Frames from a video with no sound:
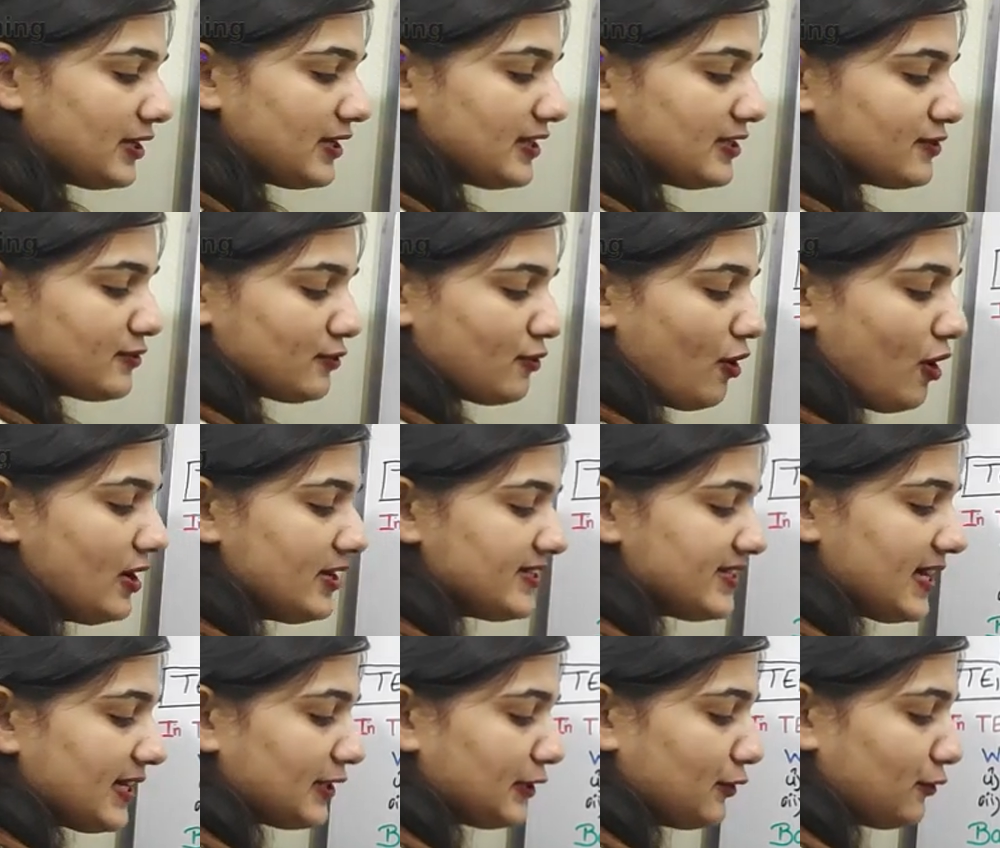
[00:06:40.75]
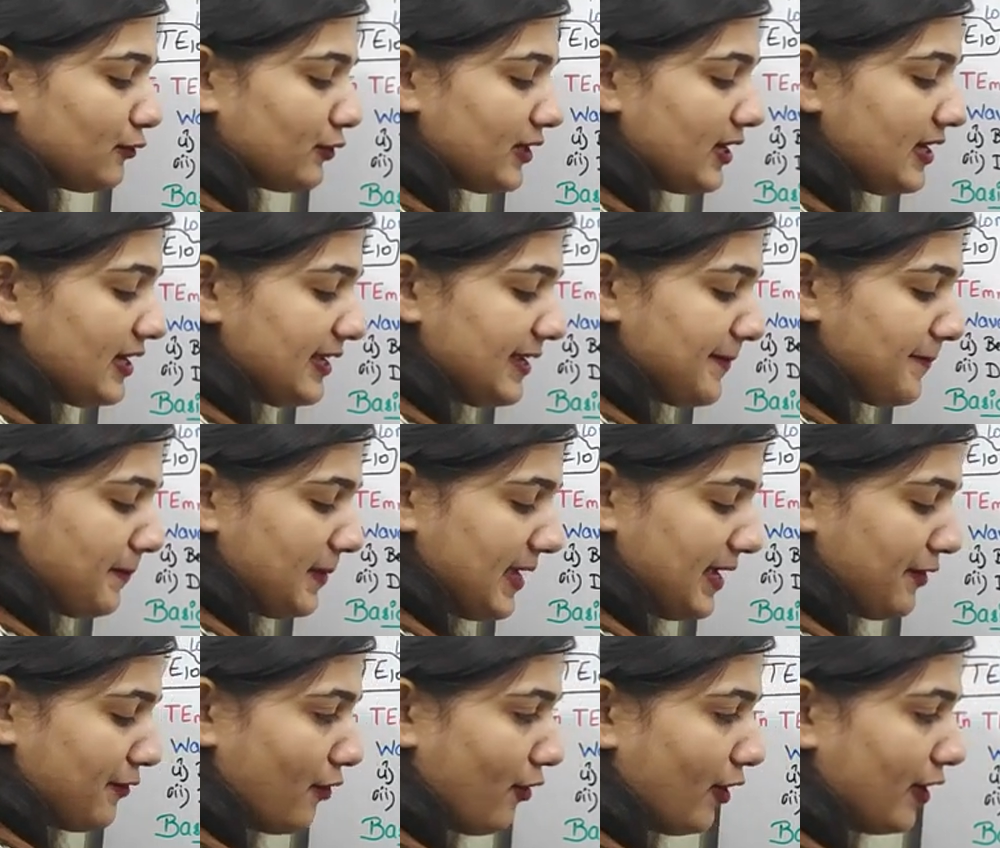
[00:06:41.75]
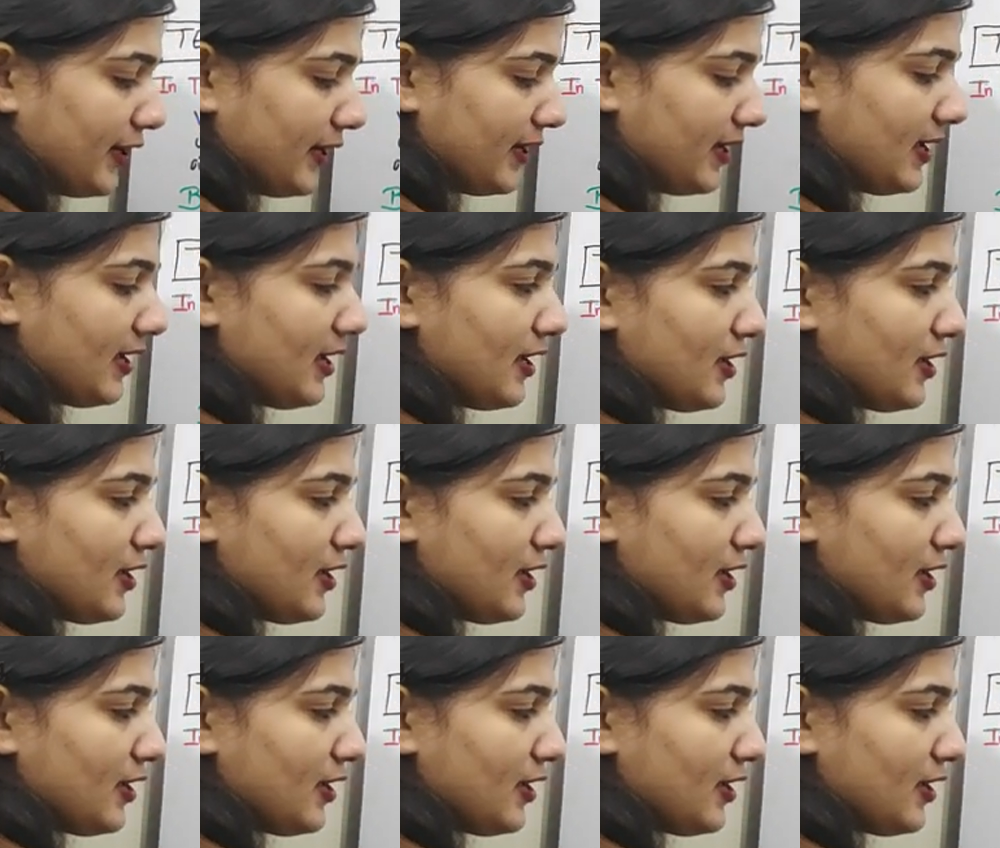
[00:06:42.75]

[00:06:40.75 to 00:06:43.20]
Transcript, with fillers: it is called sectoral E-plane horn.